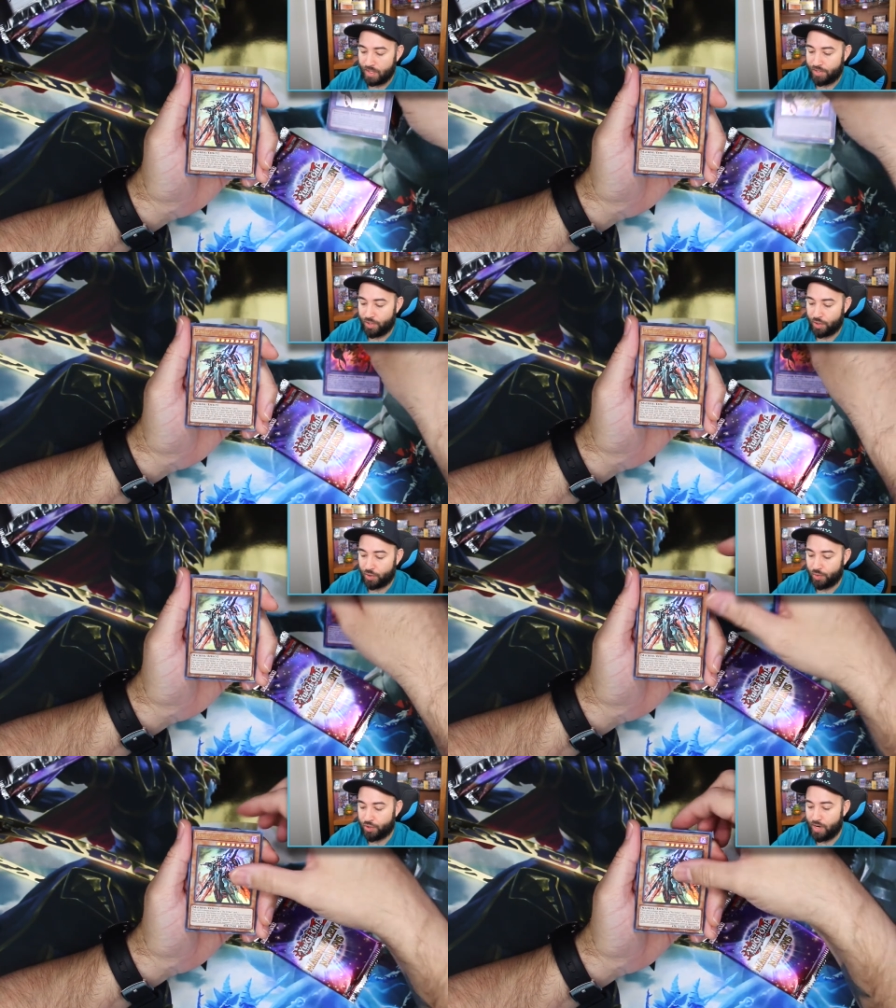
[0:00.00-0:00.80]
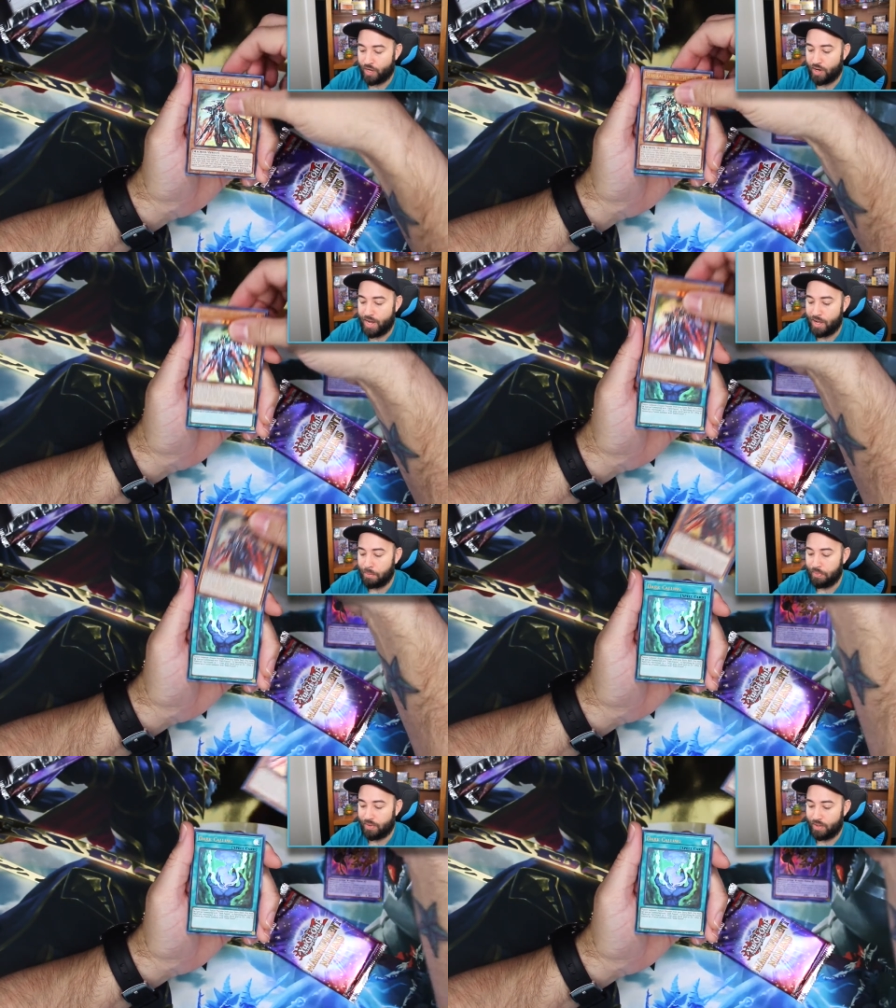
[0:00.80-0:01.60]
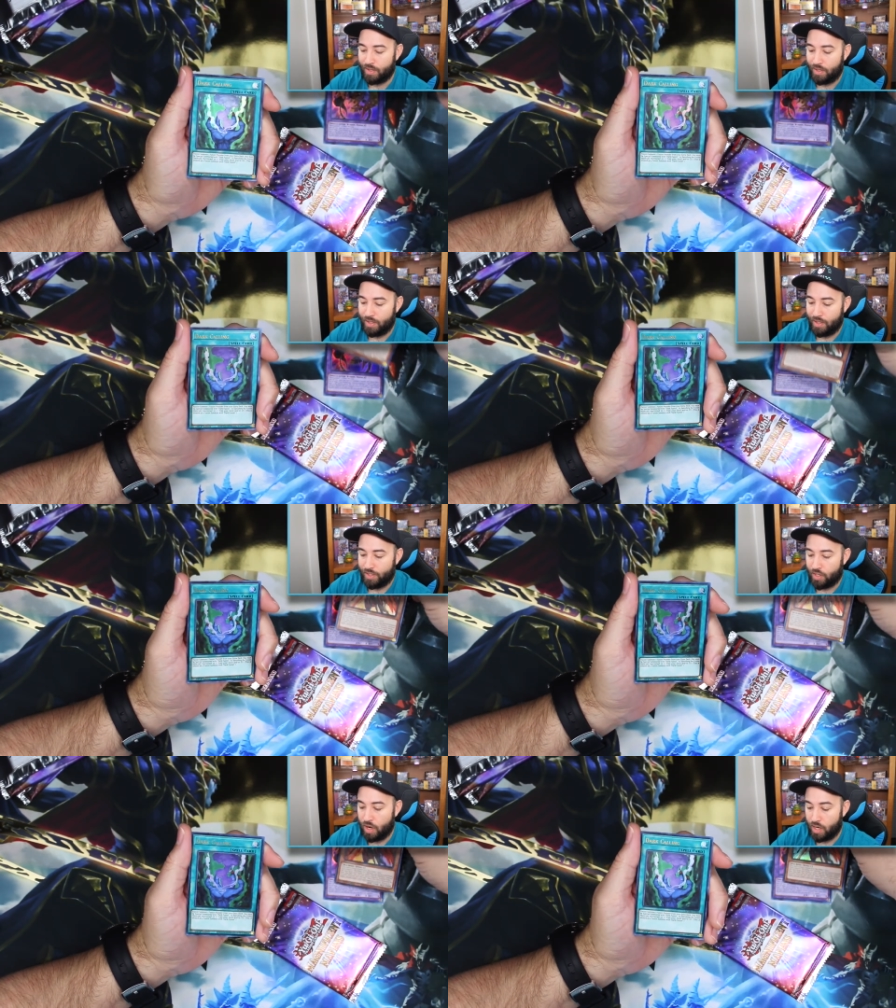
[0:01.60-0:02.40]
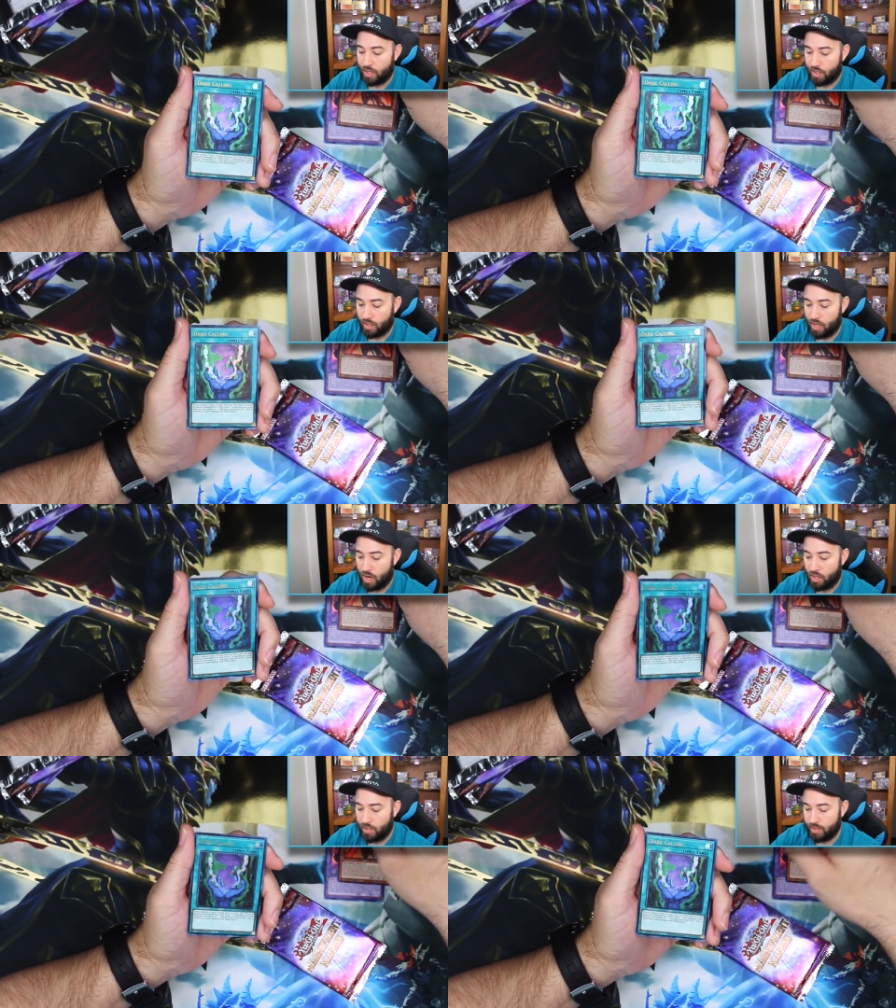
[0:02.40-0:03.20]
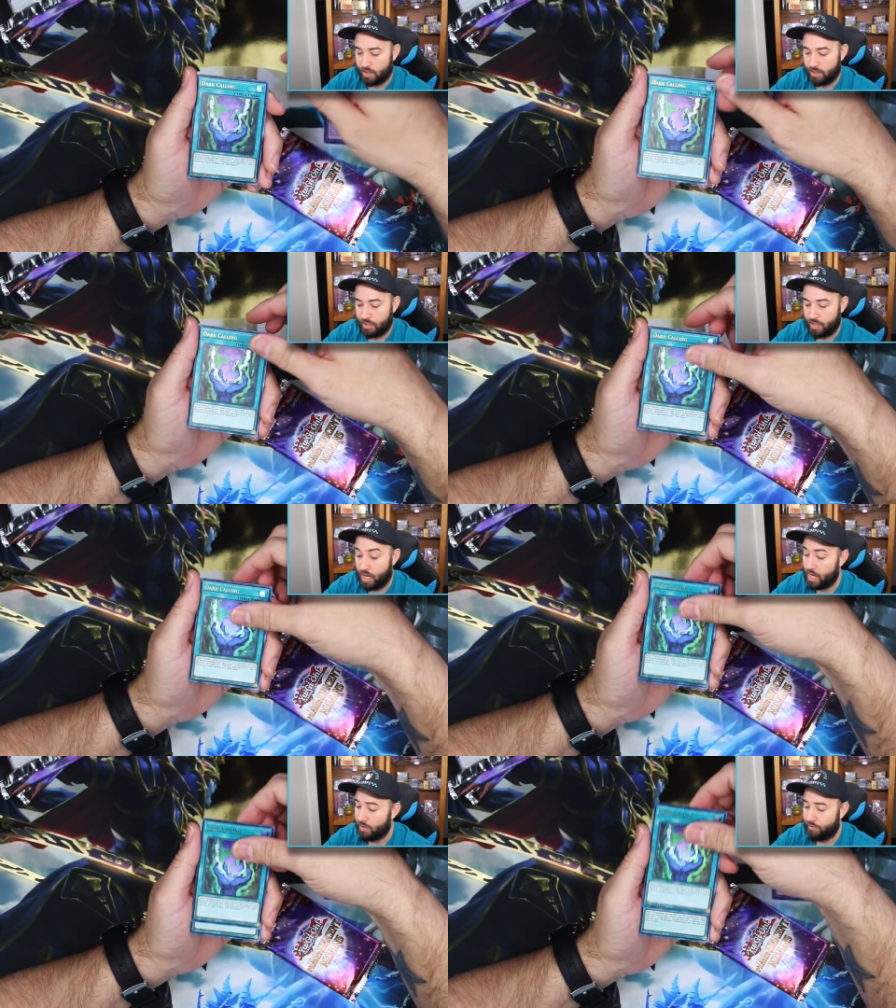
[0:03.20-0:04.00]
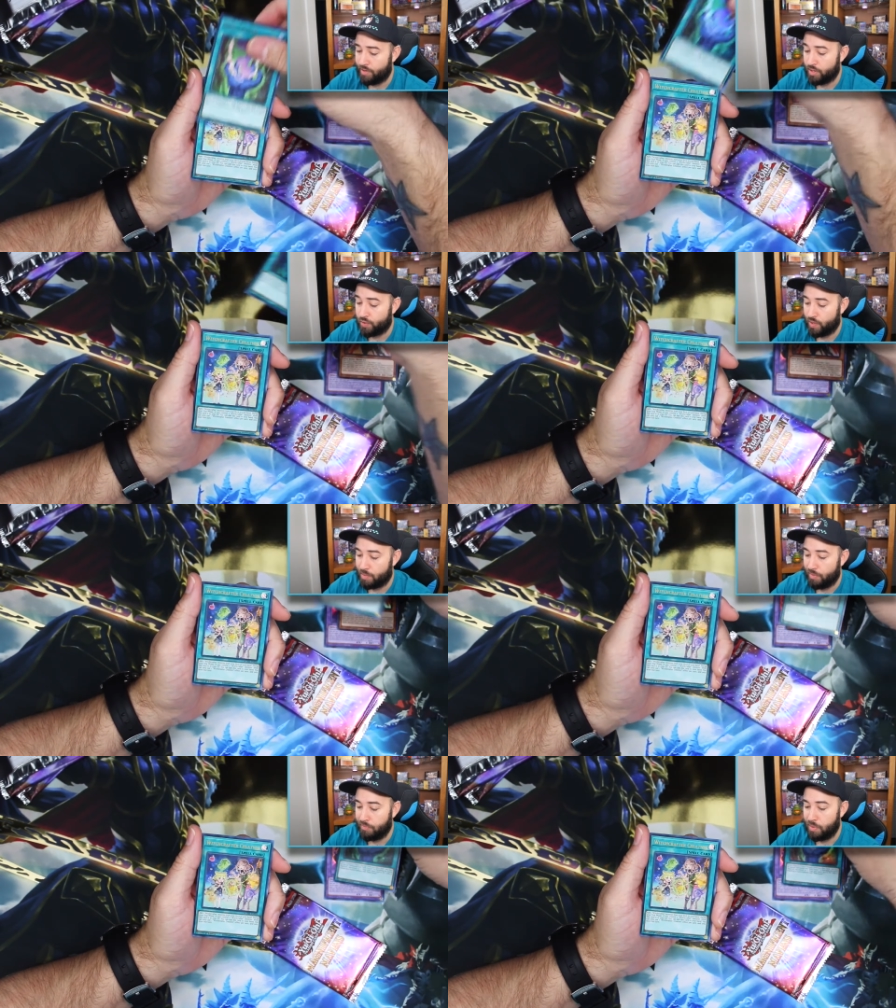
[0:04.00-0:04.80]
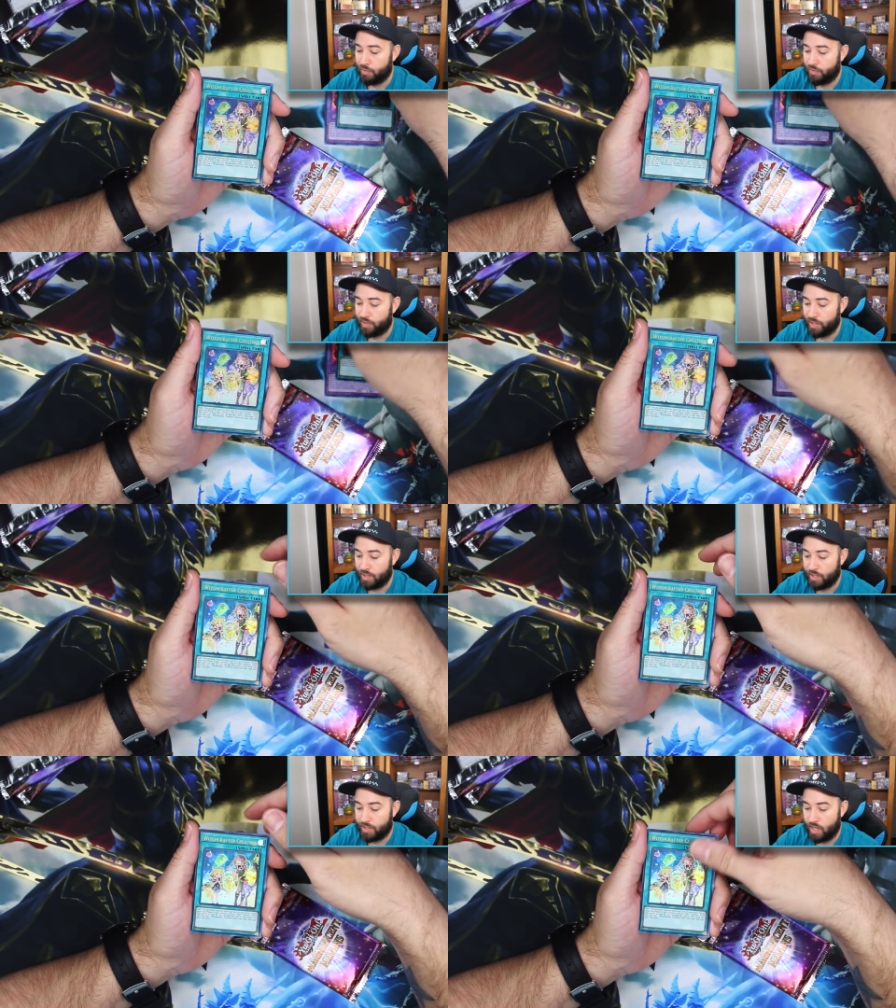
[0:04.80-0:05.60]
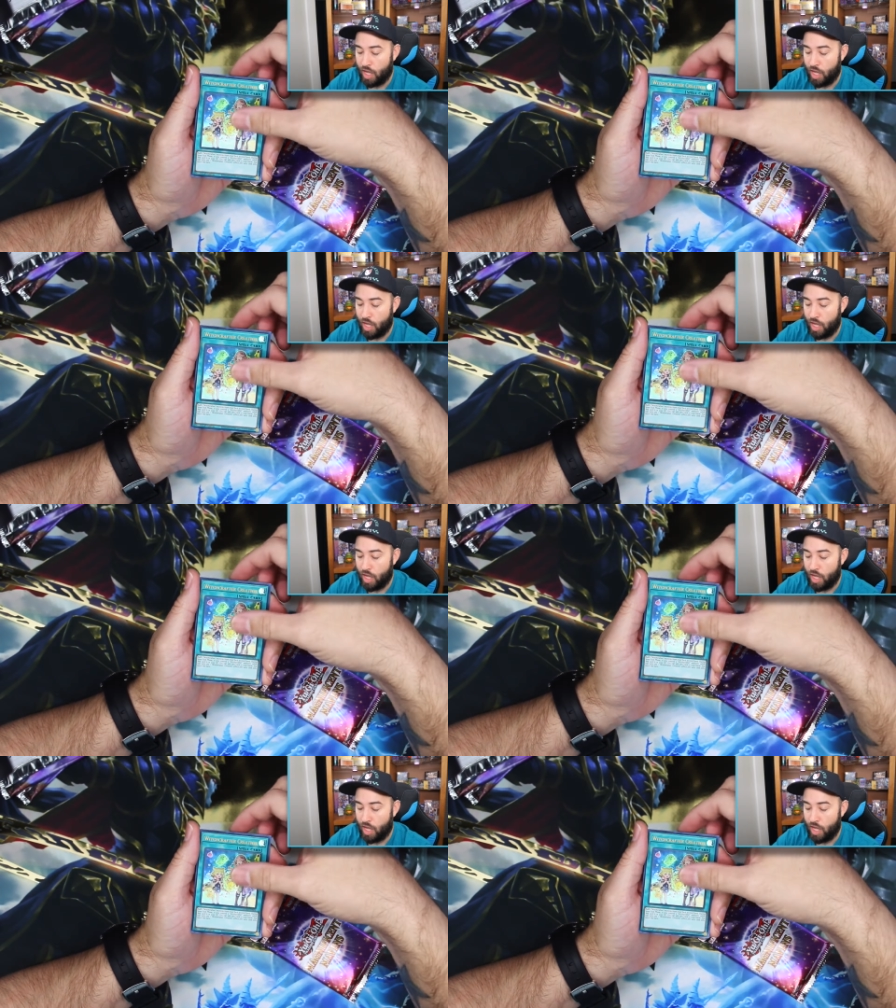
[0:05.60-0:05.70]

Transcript: Surgical Striker Hemp. Dark Calling, not a Pharaoh's rare, but beautiful nonetheless.